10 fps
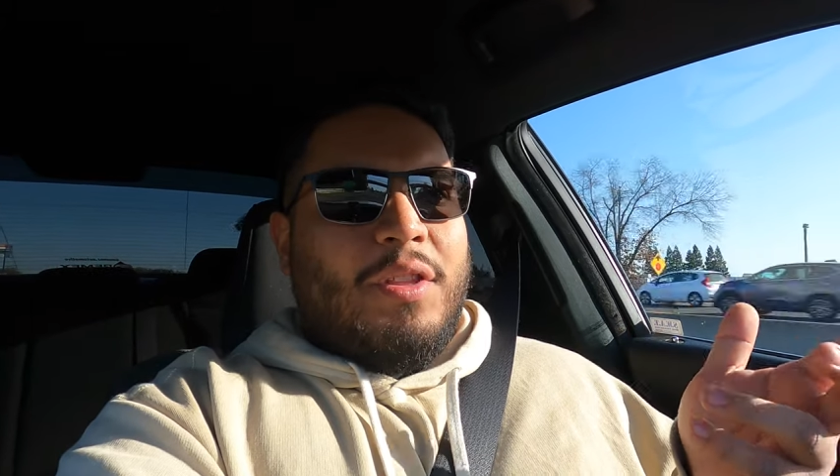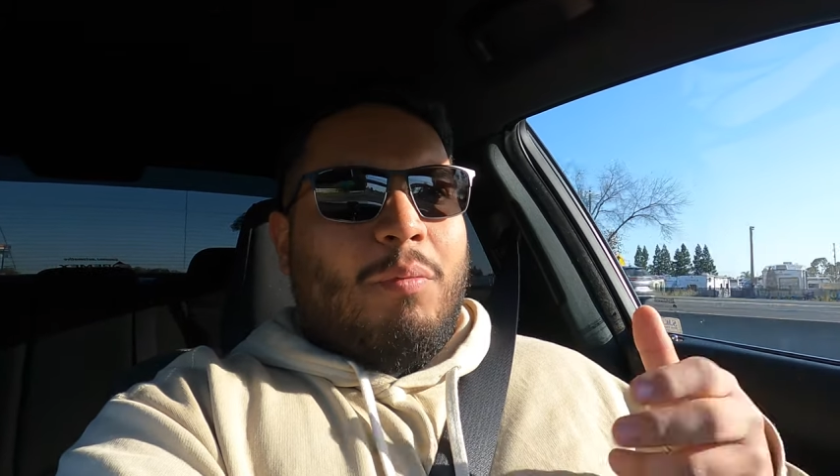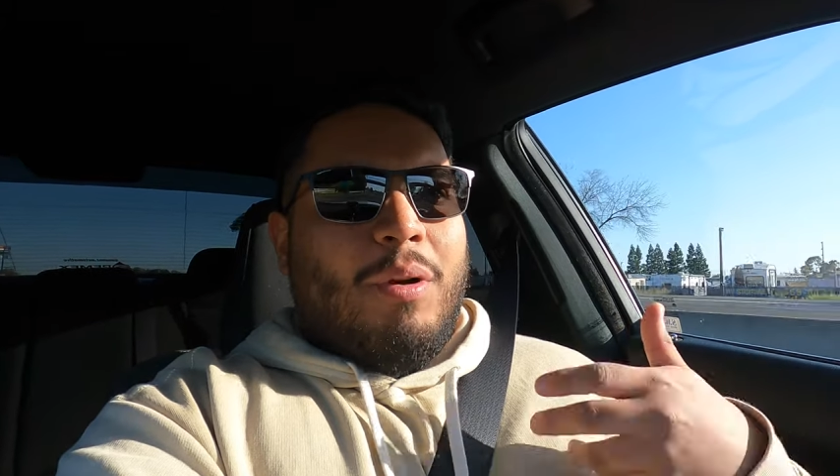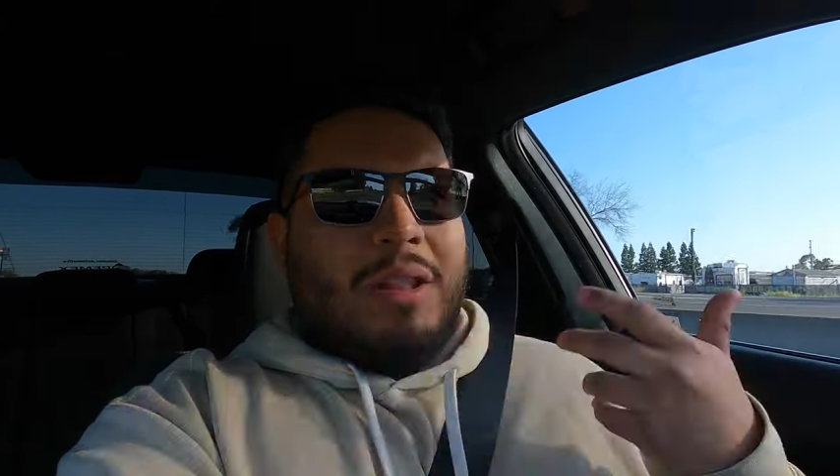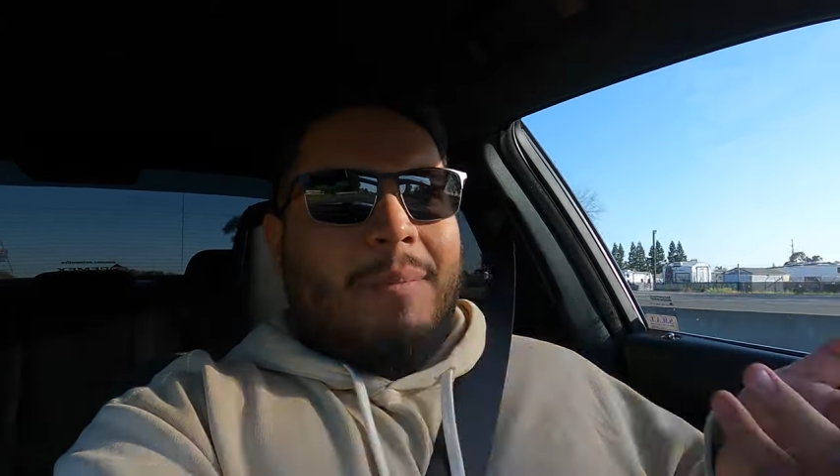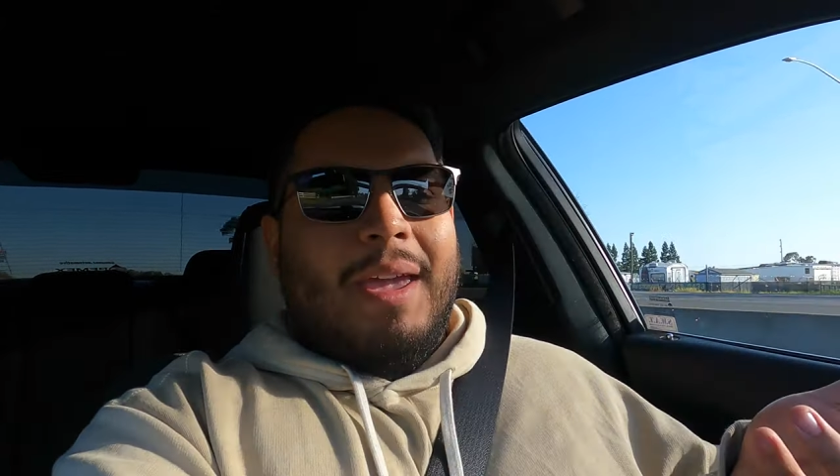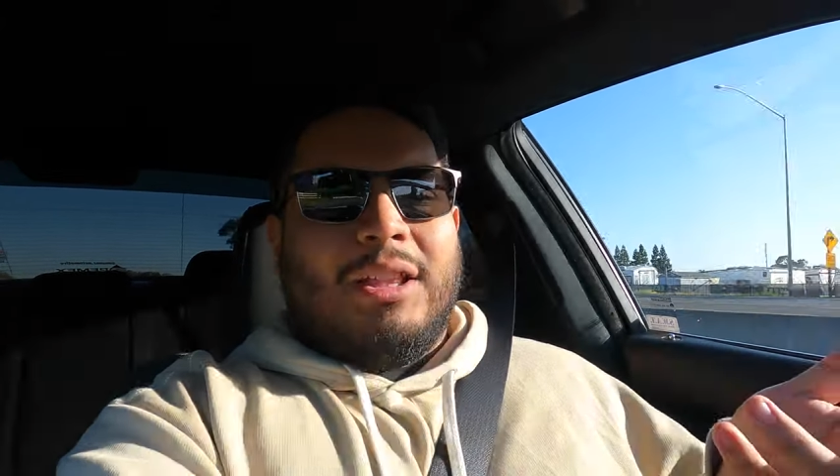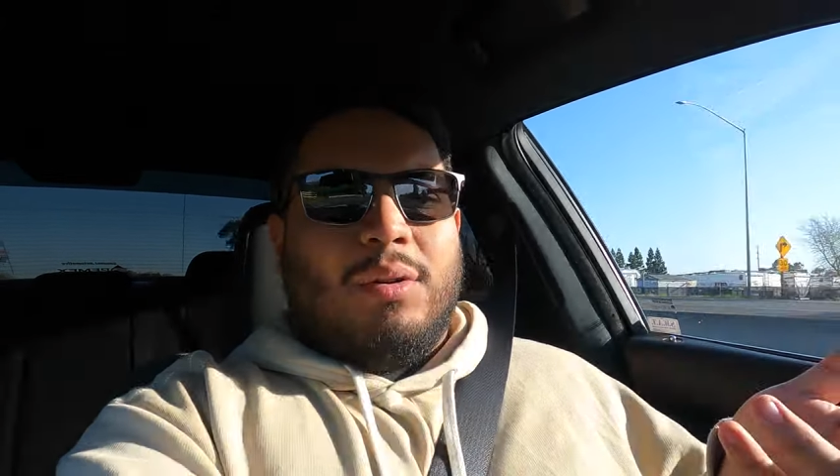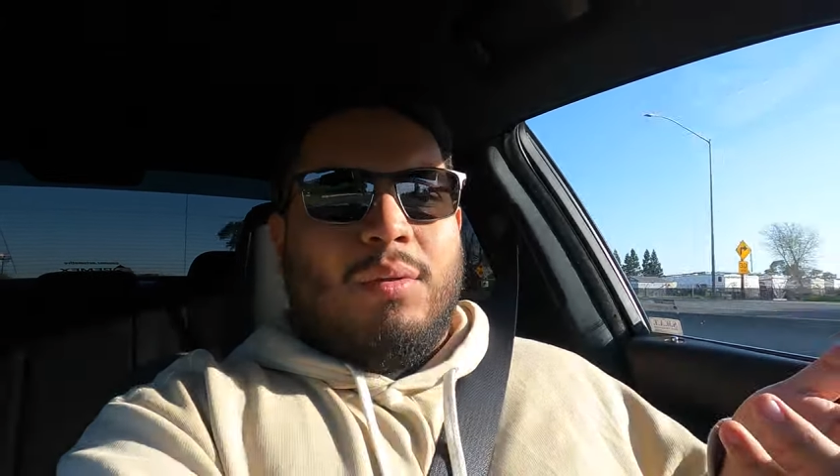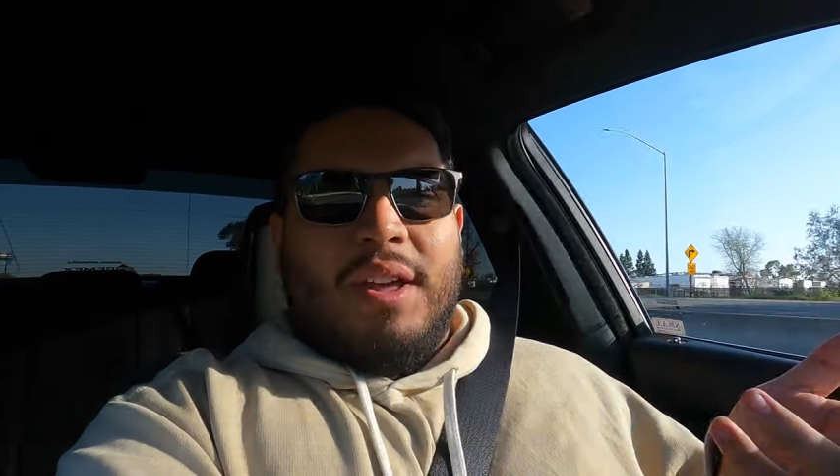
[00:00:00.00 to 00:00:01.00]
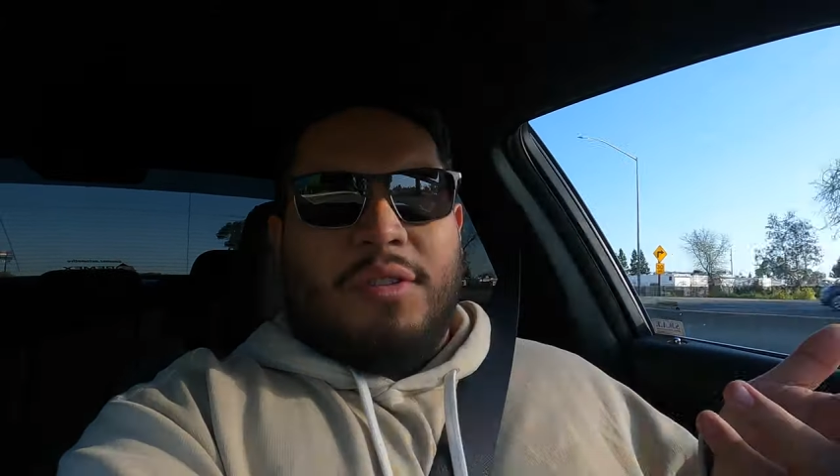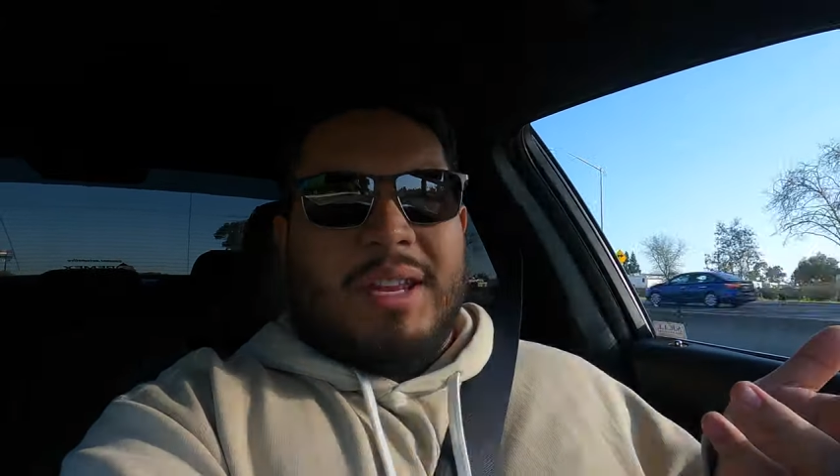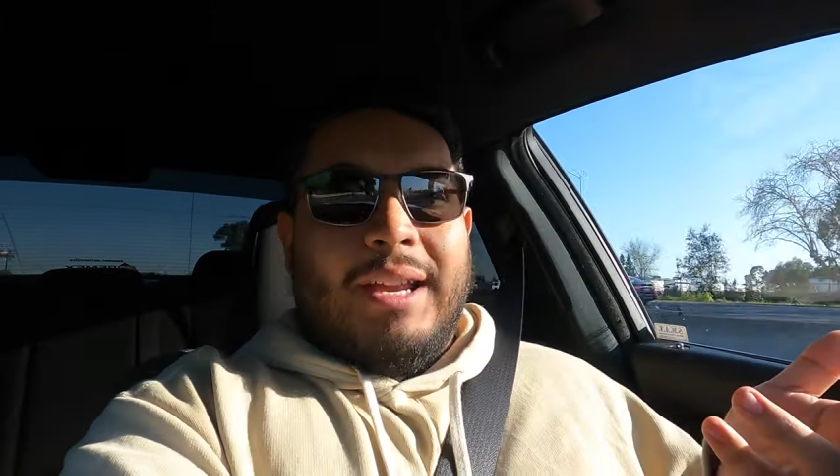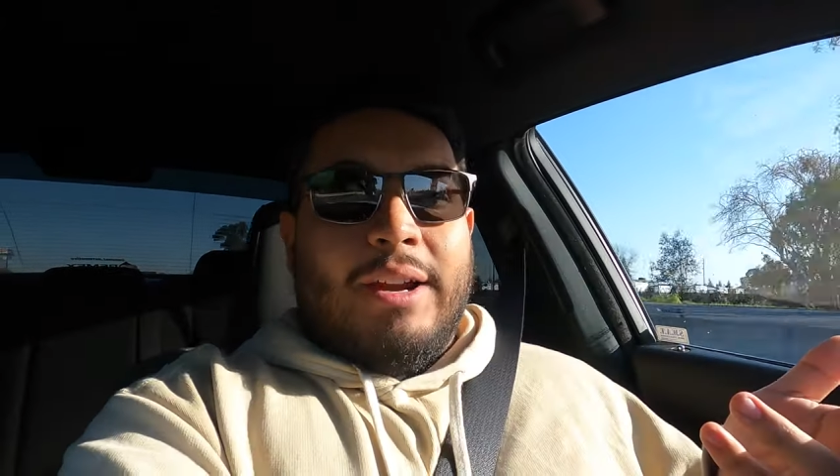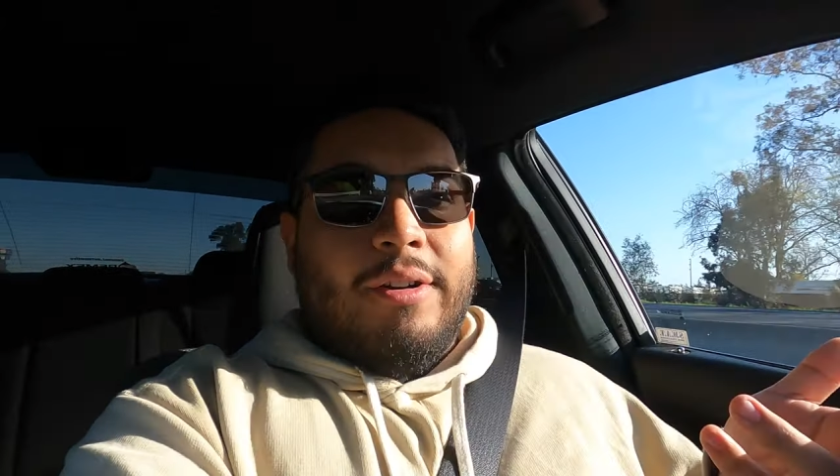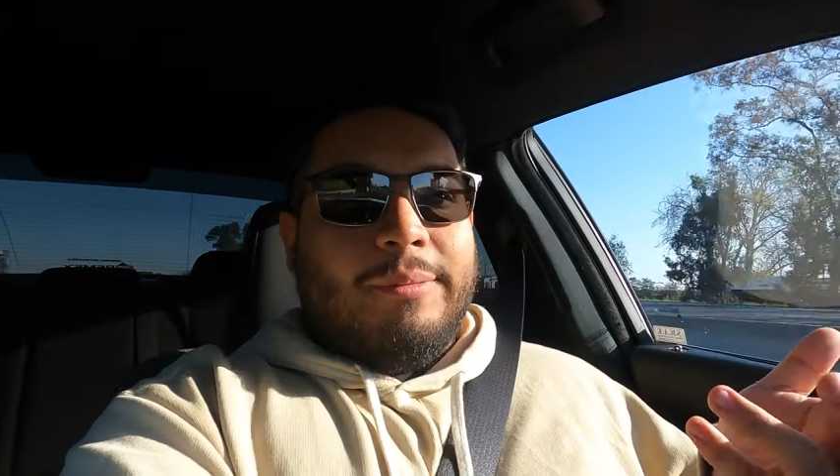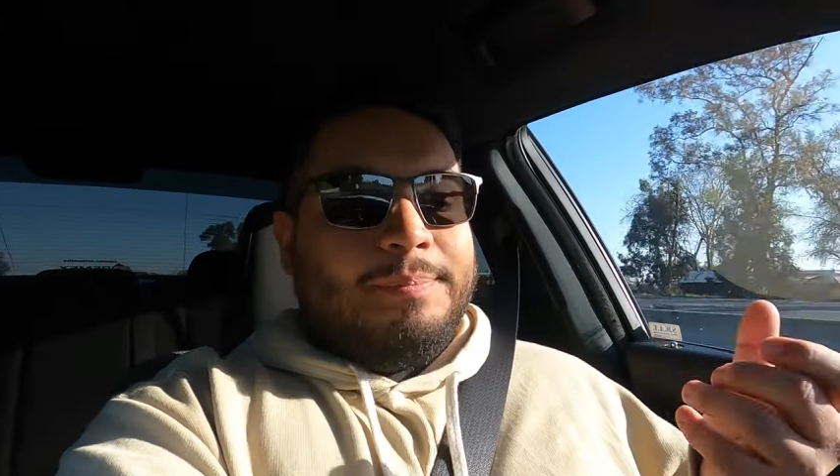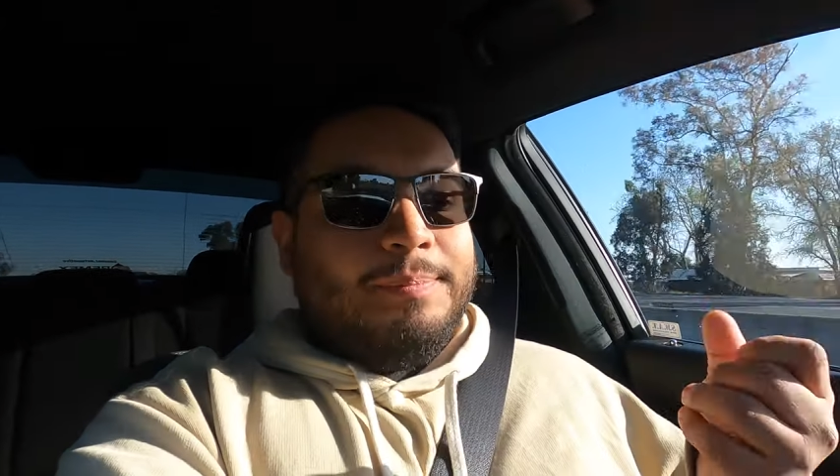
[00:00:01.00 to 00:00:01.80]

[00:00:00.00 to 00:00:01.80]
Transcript: They'll probably make it through another year,